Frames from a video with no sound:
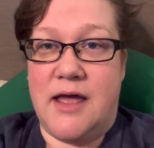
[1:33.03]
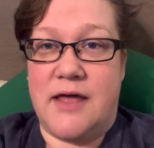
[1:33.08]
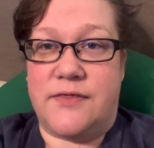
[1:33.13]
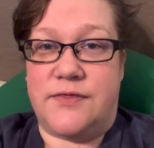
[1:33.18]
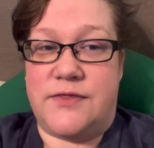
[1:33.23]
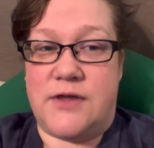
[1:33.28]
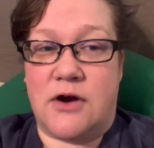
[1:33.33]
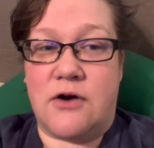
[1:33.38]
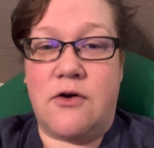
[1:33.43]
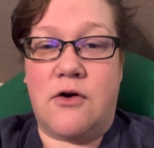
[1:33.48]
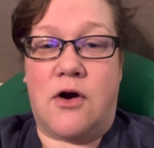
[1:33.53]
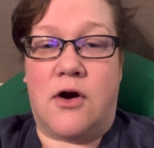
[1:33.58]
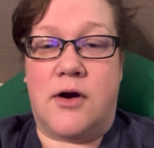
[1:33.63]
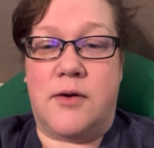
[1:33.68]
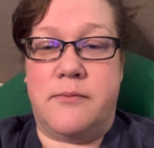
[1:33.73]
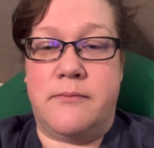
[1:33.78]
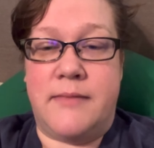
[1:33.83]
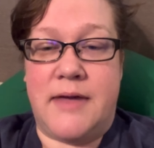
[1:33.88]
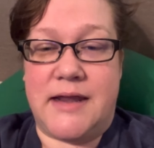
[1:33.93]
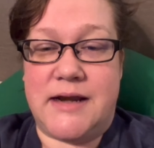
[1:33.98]
there are
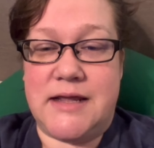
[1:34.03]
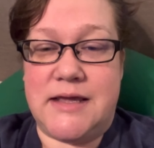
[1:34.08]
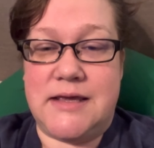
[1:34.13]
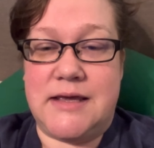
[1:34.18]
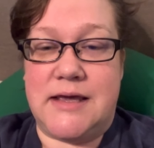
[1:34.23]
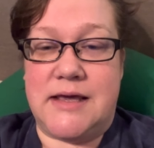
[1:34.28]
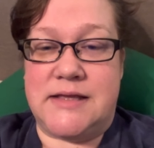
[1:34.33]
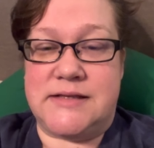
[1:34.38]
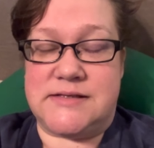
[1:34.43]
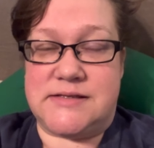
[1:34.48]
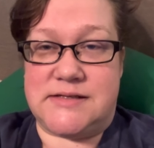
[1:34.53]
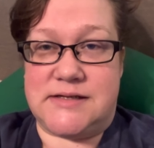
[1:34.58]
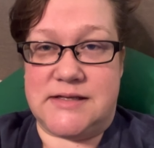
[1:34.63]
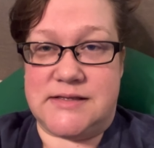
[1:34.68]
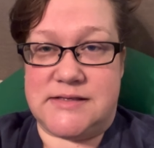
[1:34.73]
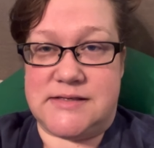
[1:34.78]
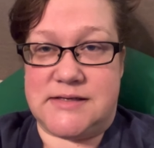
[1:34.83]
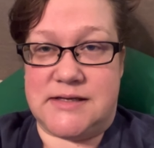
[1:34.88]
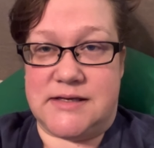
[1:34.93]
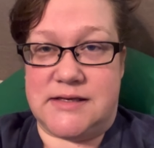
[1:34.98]
many
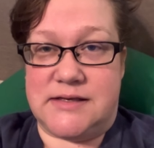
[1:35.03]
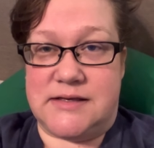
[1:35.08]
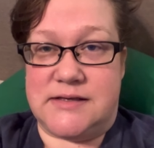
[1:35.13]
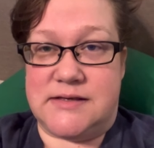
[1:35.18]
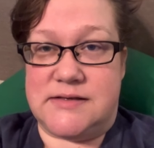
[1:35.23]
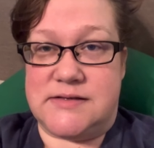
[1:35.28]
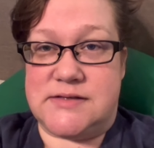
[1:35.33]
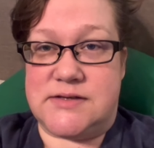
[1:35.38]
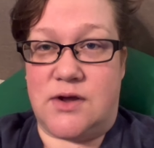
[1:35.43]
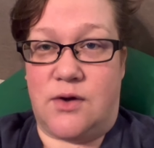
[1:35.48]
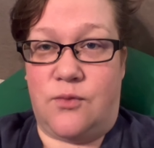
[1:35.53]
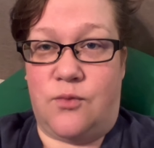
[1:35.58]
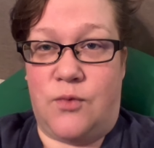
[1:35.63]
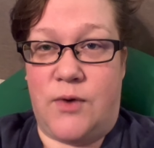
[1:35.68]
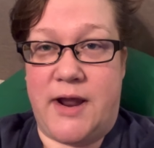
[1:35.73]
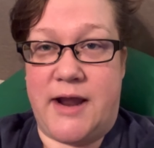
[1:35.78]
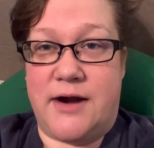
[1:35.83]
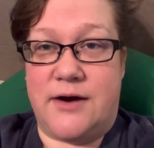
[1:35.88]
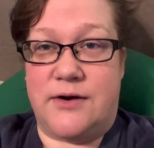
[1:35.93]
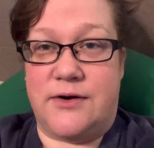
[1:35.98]
instances
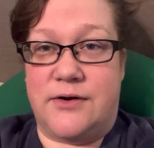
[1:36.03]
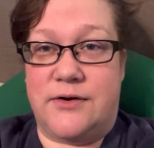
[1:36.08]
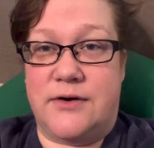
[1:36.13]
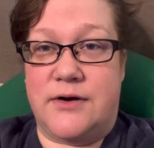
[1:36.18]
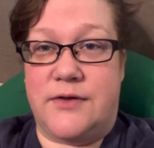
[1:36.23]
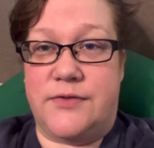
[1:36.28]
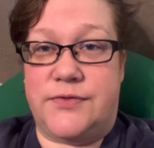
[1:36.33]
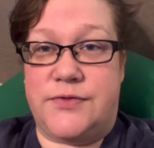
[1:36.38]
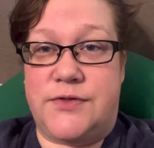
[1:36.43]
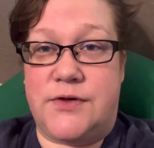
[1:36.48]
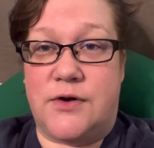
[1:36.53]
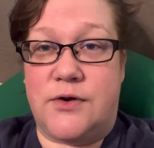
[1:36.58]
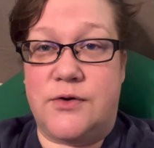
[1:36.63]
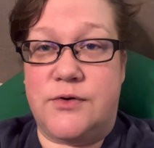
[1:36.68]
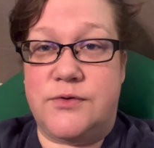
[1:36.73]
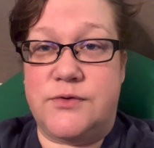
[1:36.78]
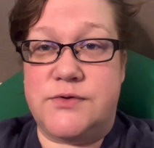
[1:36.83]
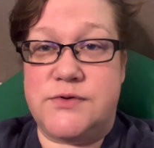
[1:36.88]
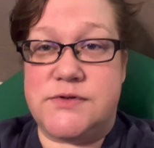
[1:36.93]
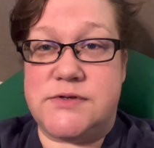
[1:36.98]
where
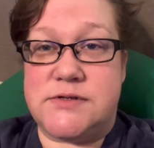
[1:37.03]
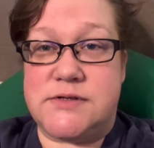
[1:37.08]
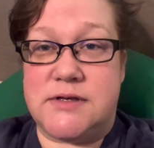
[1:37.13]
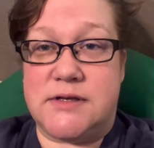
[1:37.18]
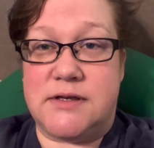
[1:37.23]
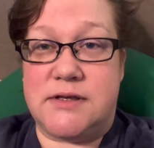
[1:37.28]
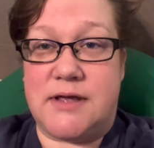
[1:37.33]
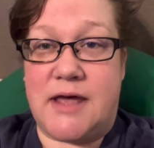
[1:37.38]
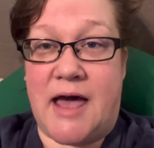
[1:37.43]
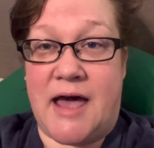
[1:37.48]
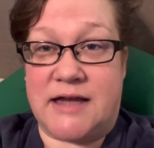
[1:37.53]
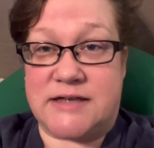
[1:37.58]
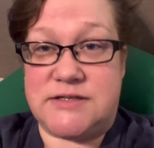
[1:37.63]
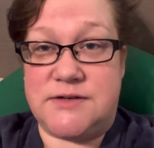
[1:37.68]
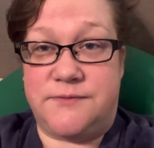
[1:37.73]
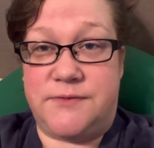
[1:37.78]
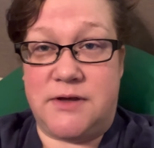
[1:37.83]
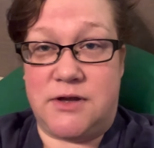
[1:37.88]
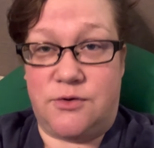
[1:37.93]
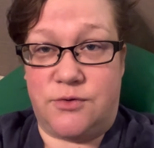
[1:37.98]
those
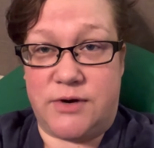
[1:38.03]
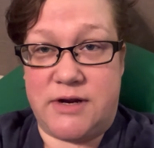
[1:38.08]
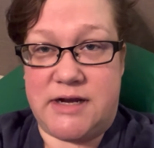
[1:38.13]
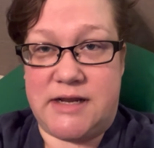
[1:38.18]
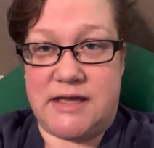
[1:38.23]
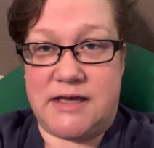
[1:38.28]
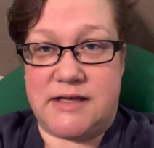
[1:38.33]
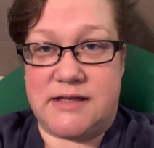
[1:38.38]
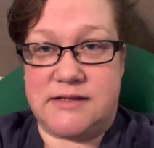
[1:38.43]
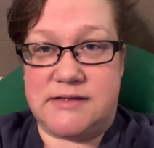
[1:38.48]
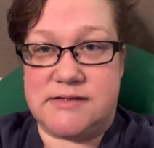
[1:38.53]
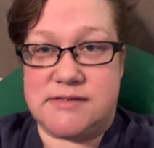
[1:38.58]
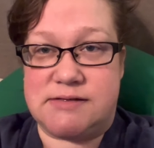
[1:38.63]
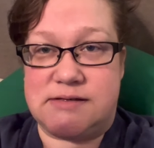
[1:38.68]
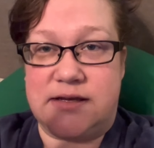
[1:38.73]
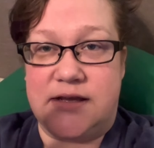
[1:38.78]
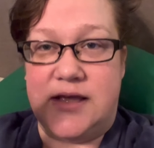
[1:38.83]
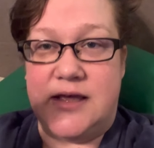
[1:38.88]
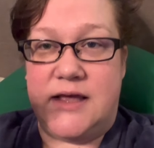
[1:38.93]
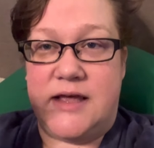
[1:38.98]
active
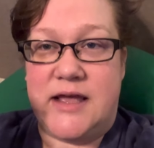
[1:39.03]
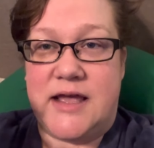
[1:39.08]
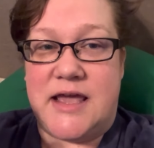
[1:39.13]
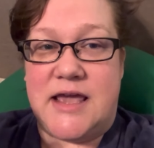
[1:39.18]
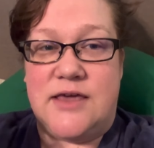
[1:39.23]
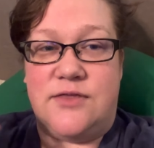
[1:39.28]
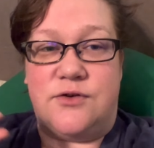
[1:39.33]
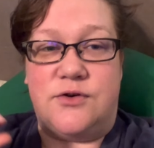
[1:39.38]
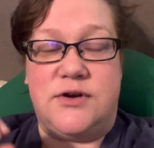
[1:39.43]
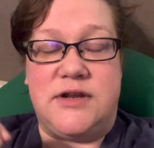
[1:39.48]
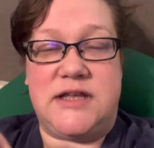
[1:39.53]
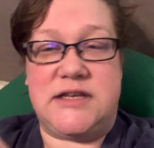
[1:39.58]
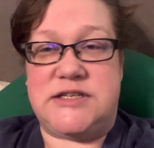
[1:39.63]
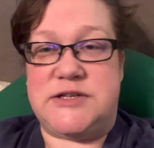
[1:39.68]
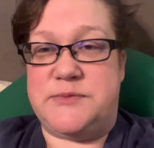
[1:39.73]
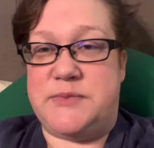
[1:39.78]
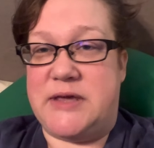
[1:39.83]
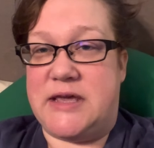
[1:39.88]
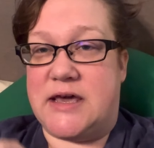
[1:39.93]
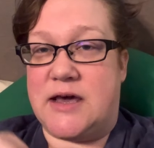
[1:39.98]
ingredients either need
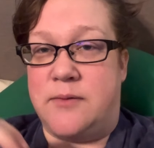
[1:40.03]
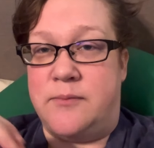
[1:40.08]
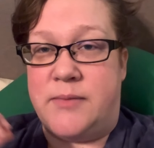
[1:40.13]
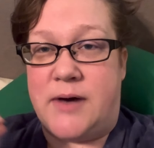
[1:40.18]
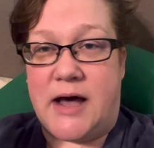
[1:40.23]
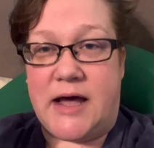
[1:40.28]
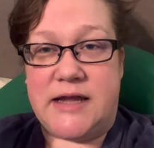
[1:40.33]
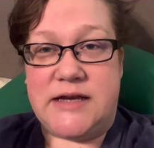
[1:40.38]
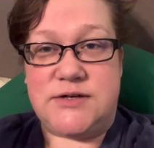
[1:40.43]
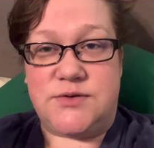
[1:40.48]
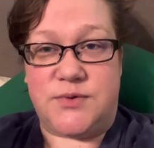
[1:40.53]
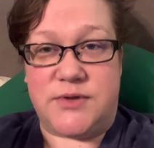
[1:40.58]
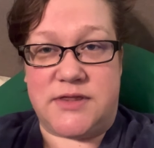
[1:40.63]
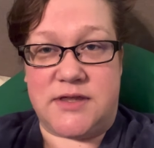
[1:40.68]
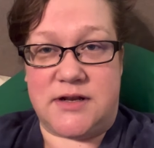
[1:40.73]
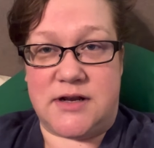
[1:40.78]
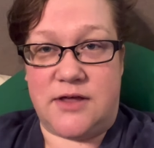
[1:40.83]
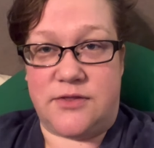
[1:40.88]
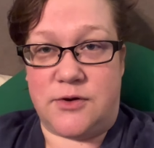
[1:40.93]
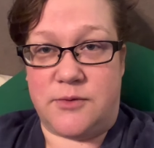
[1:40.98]
to be combined with
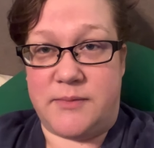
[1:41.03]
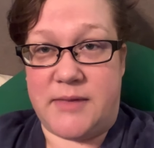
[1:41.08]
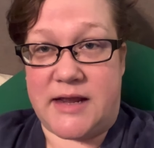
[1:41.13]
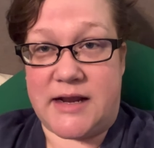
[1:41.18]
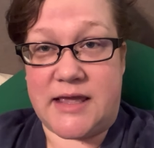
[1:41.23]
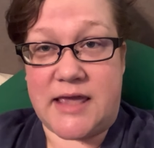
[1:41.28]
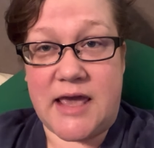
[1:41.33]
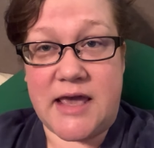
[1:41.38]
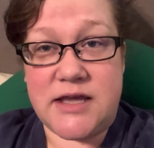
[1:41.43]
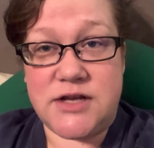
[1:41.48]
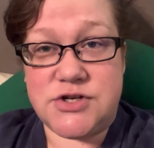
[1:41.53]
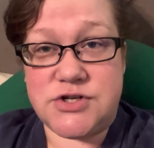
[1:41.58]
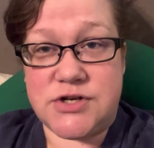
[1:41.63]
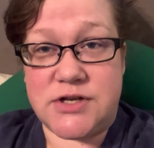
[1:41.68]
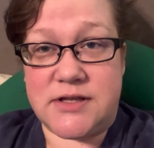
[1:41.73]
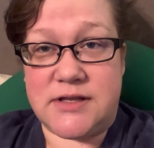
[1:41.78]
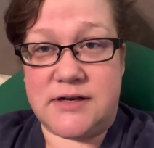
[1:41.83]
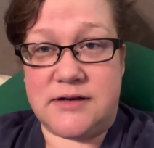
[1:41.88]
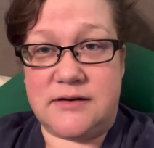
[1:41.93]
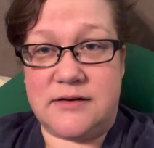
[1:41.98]
another
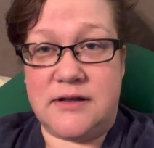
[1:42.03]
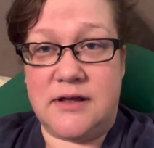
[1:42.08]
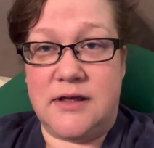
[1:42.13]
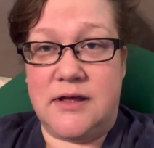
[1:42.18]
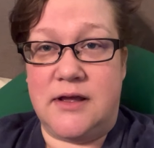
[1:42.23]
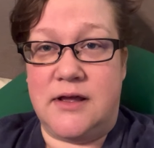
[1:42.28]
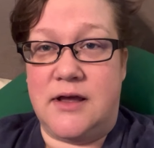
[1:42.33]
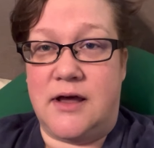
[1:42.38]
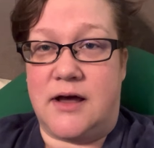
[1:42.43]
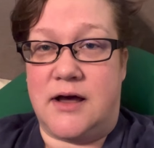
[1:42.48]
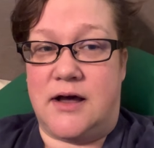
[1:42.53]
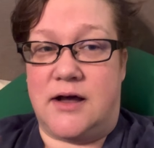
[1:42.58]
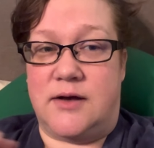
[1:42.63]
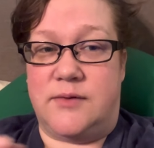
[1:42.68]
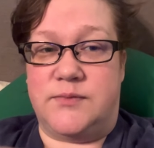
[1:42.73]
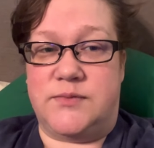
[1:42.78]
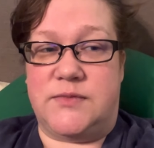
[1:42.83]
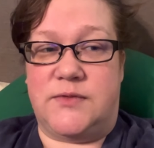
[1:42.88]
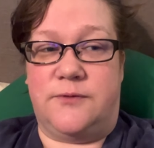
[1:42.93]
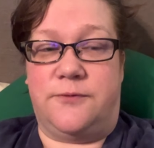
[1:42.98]
medication
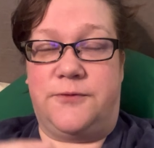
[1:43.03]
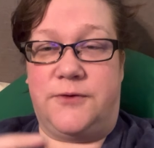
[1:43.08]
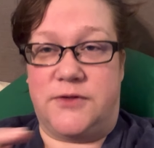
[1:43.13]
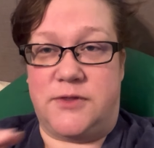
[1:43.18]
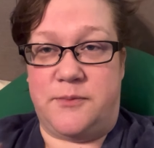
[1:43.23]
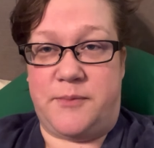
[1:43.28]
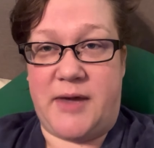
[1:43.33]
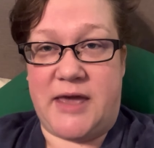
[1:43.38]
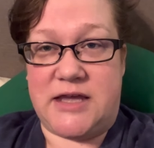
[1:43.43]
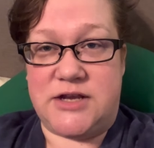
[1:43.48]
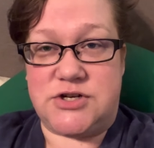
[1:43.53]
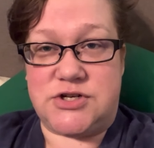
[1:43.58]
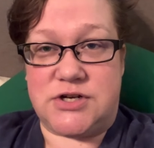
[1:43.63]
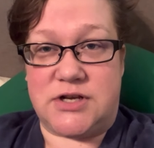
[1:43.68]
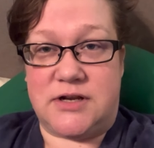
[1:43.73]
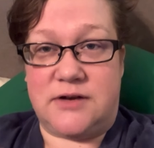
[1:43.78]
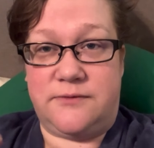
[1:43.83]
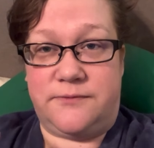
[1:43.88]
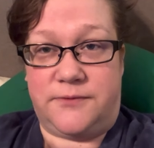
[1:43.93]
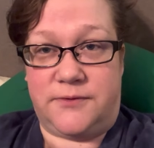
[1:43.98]
um, for the
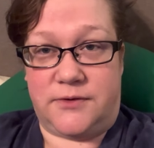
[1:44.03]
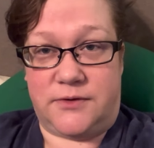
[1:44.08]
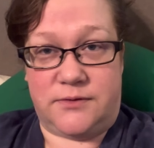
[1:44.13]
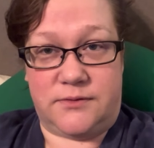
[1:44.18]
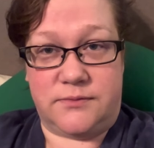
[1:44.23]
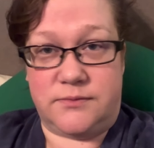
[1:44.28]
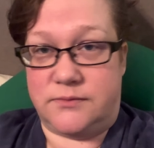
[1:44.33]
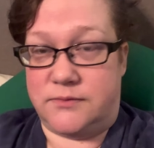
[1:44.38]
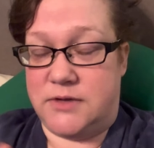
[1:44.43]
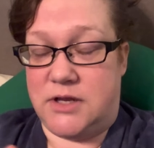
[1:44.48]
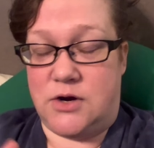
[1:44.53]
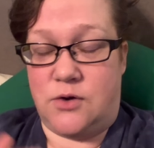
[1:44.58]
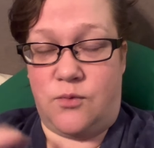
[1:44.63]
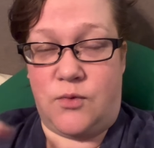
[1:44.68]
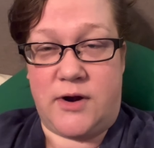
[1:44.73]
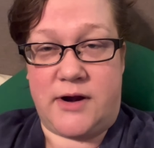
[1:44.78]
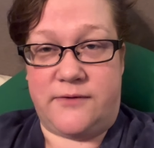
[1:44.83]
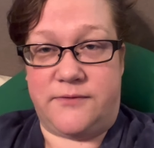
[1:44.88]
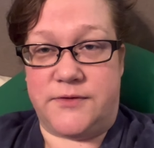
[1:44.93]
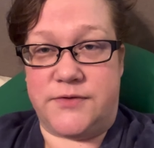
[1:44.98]
patient for, you know,
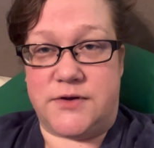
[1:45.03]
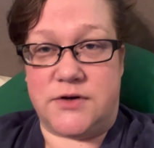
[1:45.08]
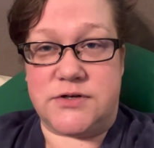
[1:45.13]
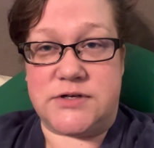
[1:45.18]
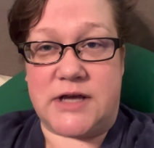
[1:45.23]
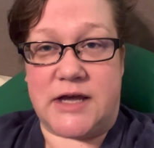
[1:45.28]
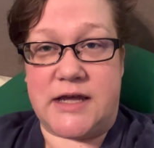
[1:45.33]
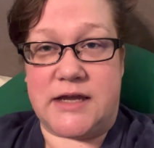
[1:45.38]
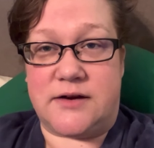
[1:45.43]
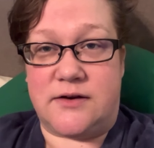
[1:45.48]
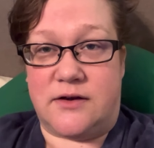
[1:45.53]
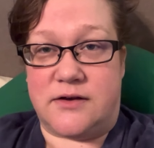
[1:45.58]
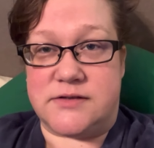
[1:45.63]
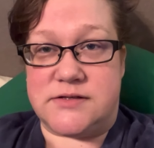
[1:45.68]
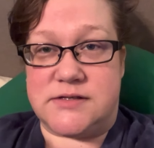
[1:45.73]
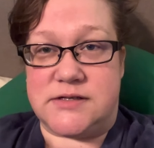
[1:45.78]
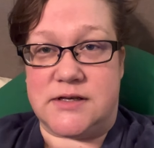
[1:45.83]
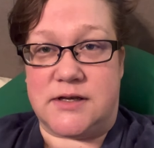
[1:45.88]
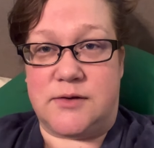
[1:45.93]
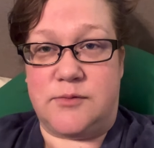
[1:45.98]
whatever their
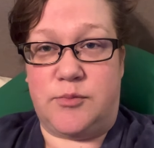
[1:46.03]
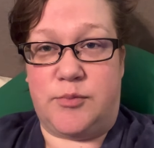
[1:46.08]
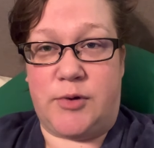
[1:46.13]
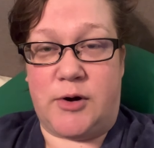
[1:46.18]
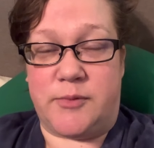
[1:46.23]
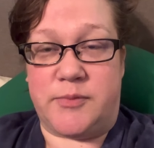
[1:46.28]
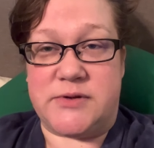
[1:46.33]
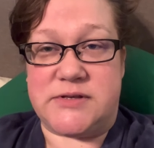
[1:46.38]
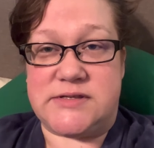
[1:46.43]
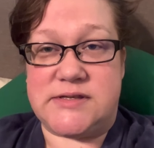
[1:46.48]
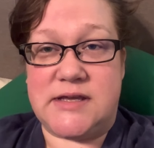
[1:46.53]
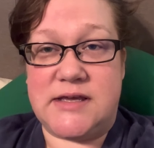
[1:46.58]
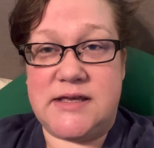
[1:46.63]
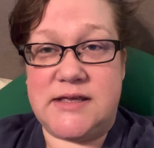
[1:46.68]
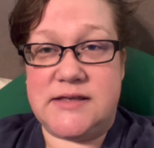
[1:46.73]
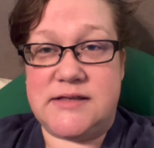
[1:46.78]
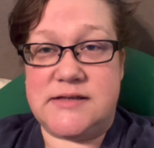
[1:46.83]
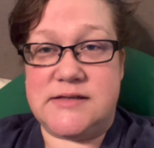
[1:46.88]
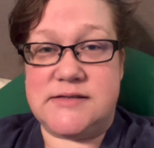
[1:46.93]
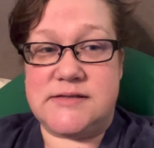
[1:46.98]
diagnostic purpose
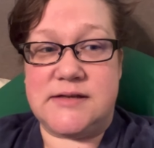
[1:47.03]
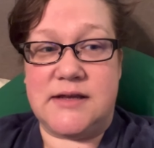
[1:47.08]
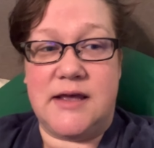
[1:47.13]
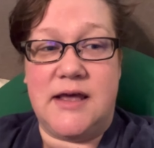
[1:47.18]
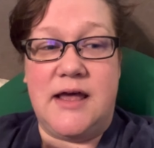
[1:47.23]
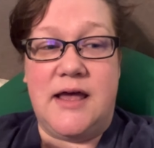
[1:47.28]
is,